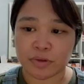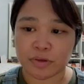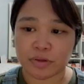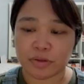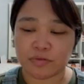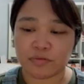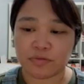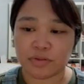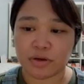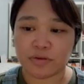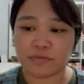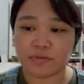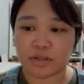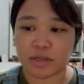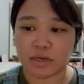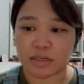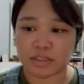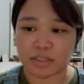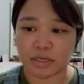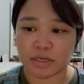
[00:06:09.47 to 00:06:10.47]
The flow of
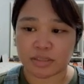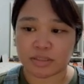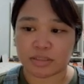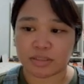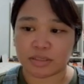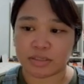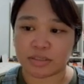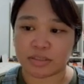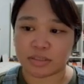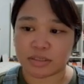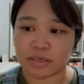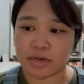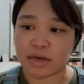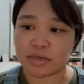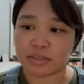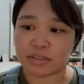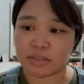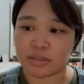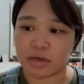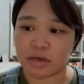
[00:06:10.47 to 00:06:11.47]
electrons is an
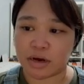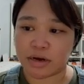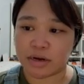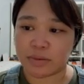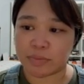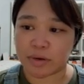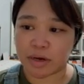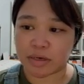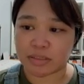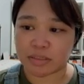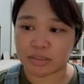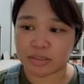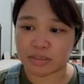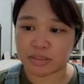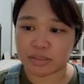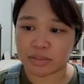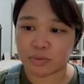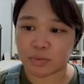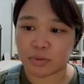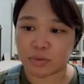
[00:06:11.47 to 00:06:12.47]
exergonic
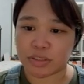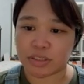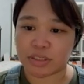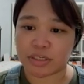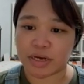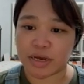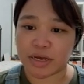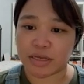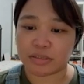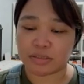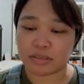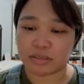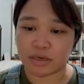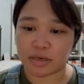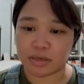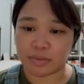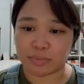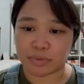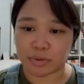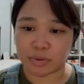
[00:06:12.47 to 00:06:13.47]
process, which creates
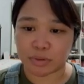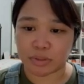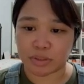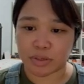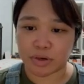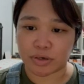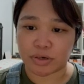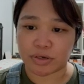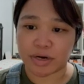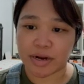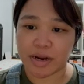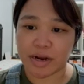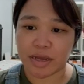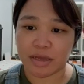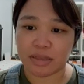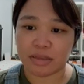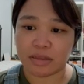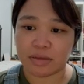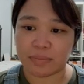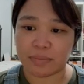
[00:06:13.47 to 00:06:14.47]
a proton
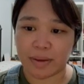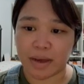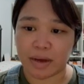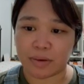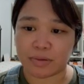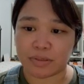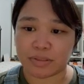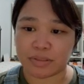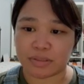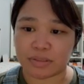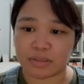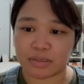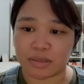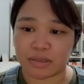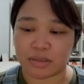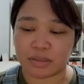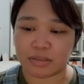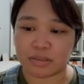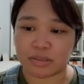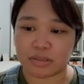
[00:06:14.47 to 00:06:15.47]
gradient that powers the
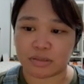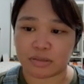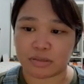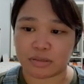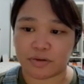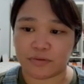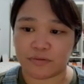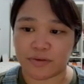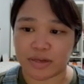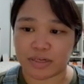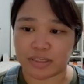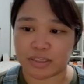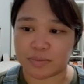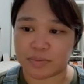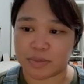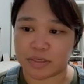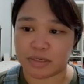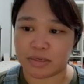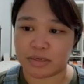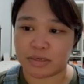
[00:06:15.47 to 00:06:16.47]
synthesis of
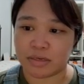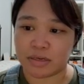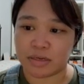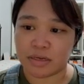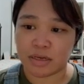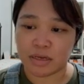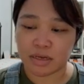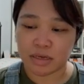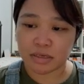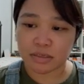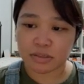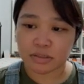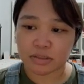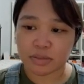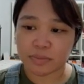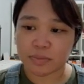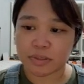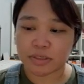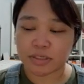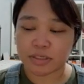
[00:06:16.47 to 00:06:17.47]
ATP,
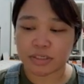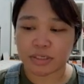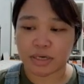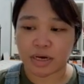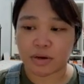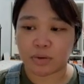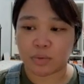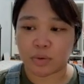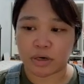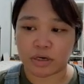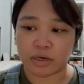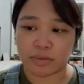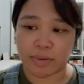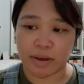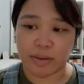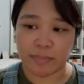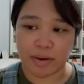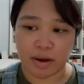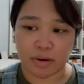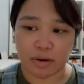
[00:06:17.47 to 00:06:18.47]
similar to how water
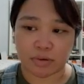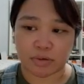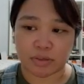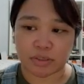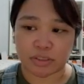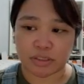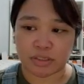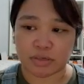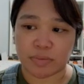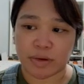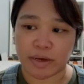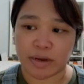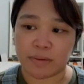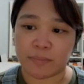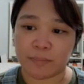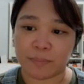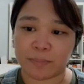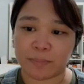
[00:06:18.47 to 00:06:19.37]
might power a turbine.